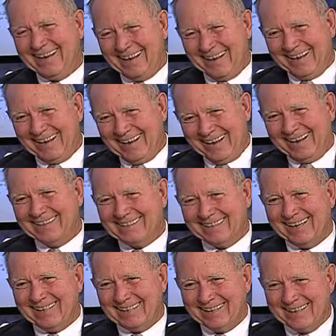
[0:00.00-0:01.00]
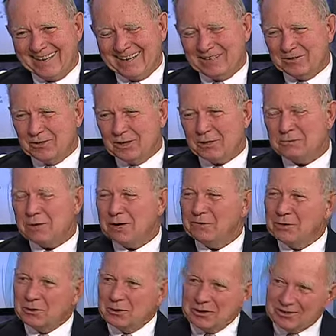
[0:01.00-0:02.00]
and he said, "Jim,
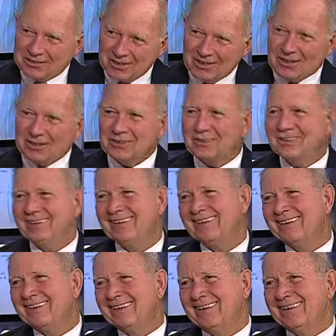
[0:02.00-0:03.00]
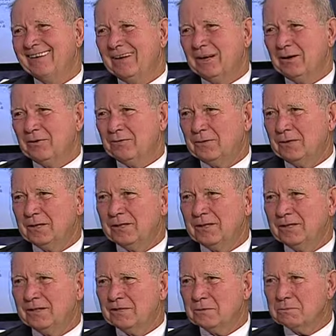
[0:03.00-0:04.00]
have you considered filling
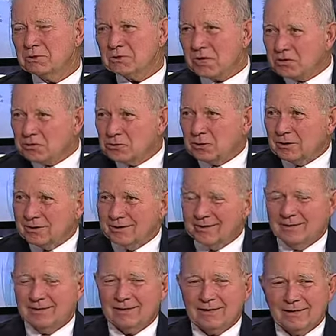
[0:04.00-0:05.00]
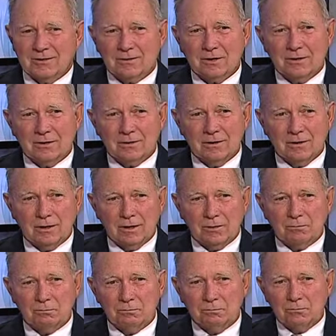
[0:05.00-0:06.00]
in the position?" And I said,
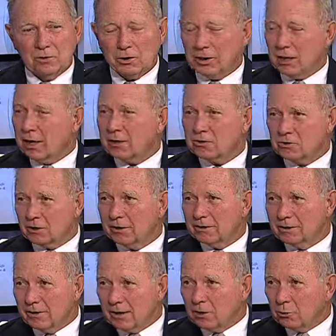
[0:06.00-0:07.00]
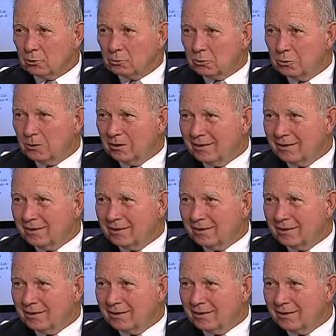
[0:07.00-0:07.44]
very honestly, no.